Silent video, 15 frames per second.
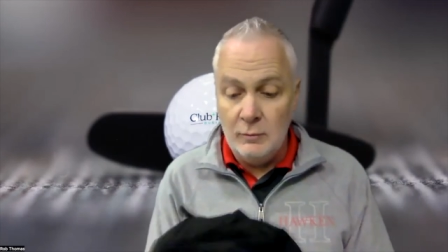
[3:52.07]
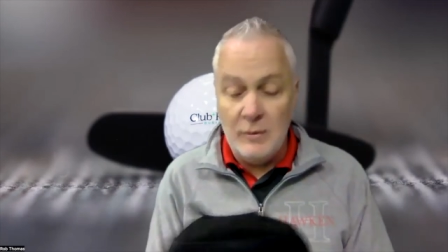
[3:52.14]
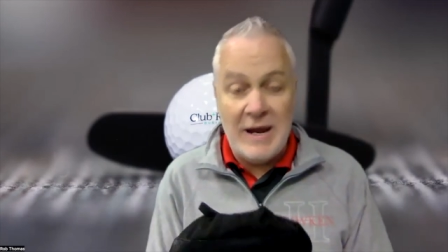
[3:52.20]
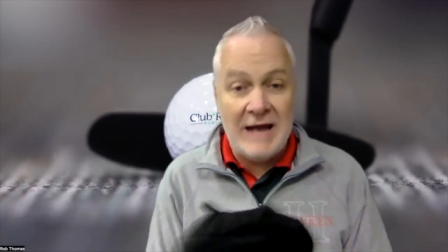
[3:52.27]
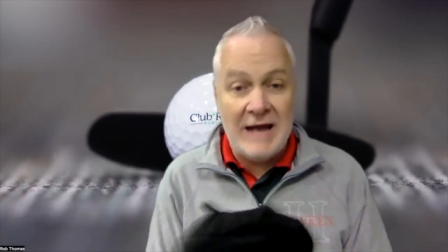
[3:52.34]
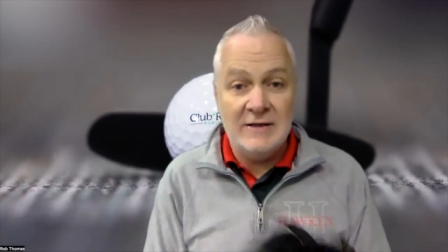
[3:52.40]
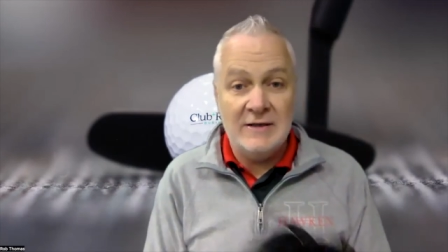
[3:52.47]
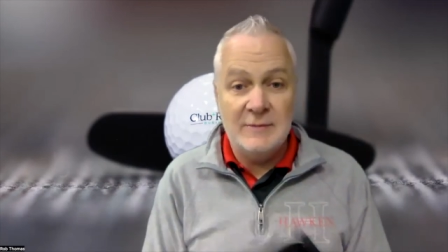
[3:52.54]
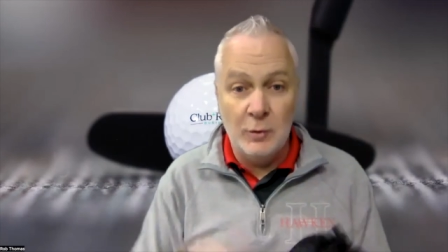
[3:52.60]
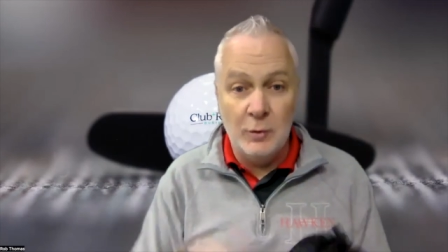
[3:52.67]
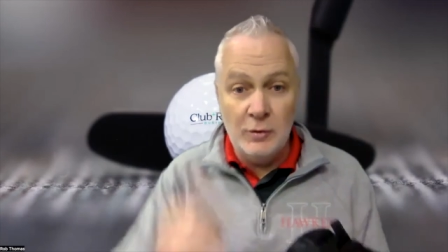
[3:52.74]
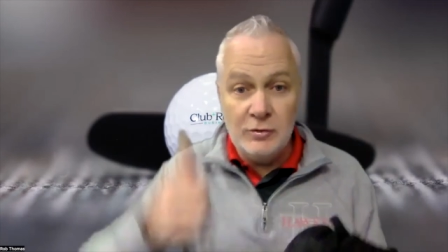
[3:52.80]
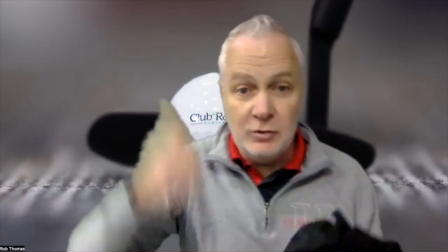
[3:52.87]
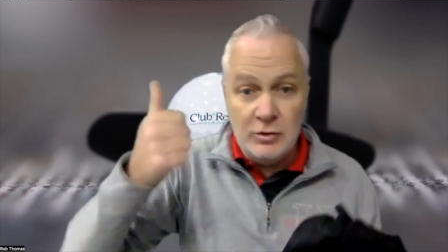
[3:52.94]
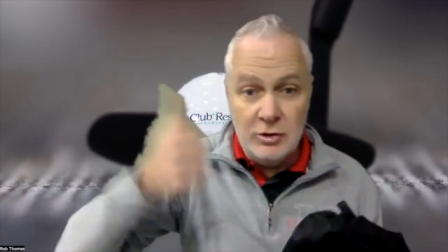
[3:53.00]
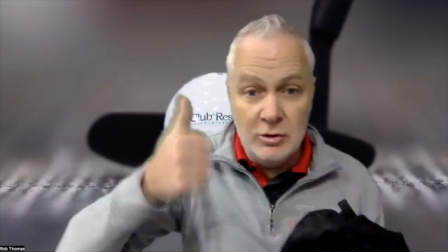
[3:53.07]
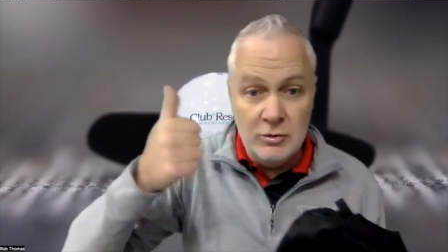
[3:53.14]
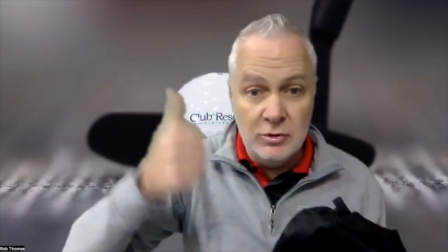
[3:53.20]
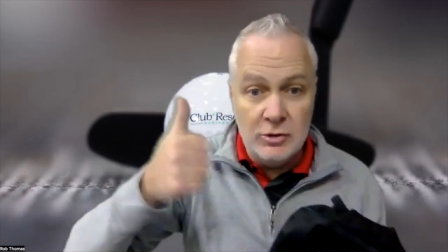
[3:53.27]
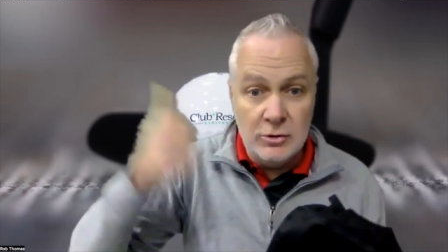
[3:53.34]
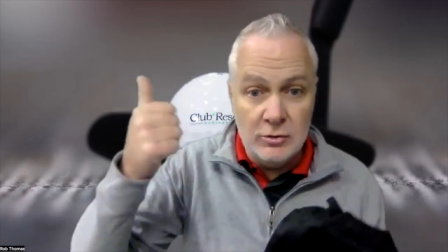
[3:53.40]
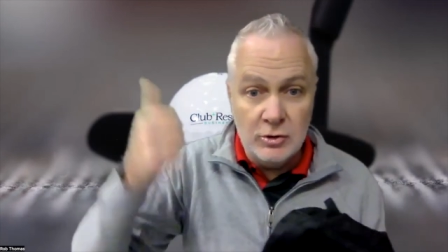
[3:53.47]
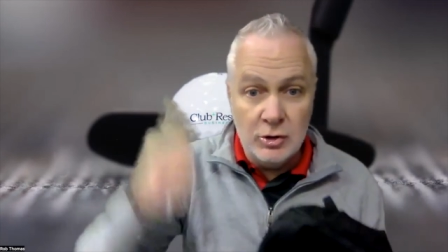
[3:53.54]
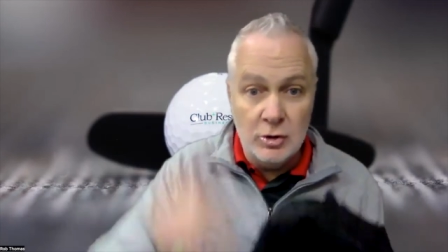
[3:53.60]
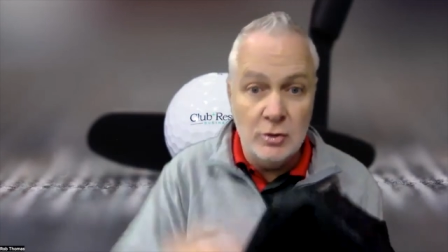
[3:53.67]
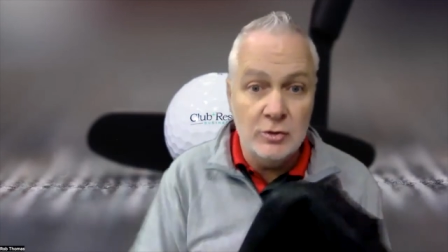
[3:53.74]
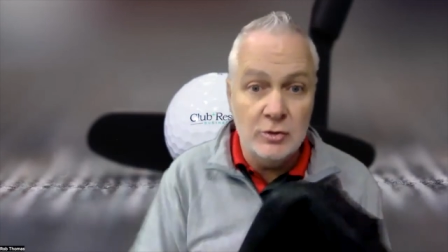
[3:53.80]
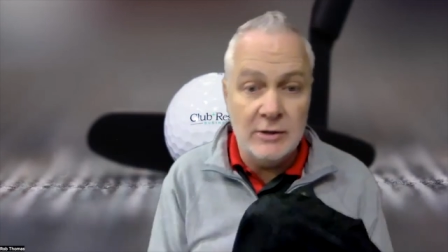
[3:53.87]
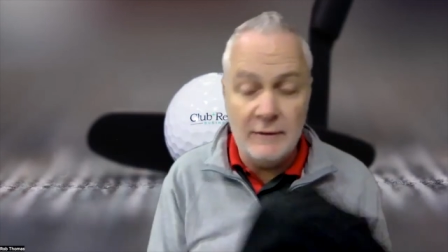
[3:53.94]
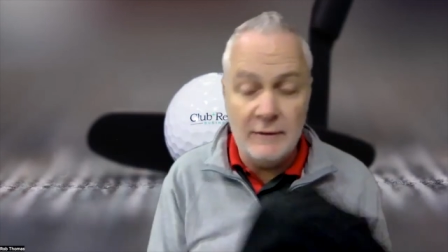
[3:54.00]
Racket sports are huge, huge,
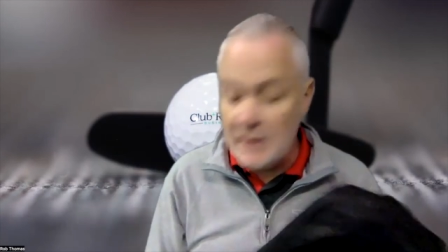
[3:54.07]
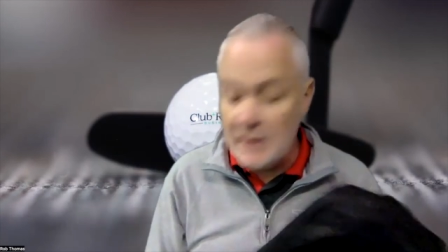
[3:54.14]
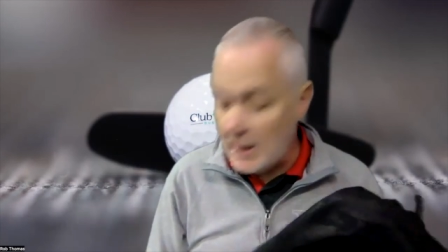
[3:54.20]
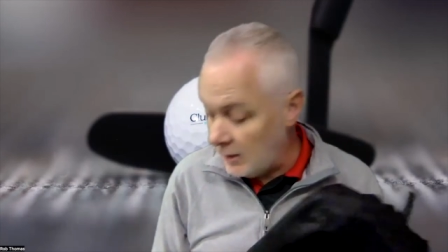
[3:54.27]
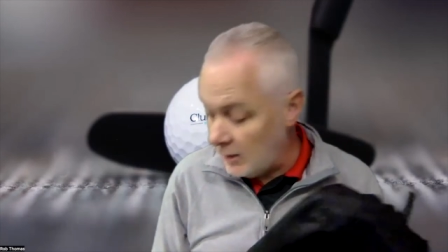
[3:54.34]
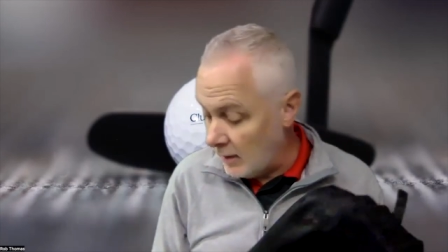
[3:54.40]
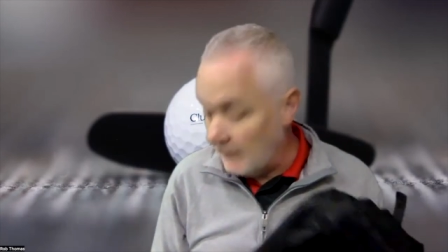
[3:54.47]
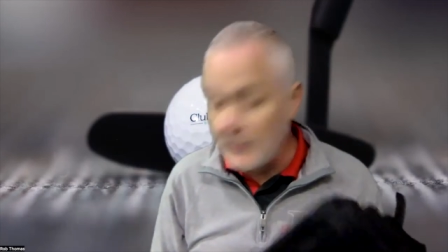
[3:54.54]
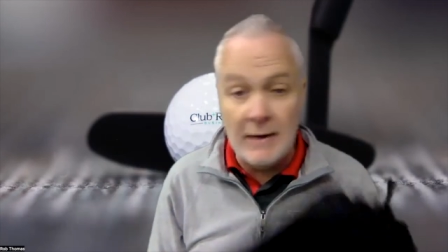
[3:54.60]
huge, and they've gone up.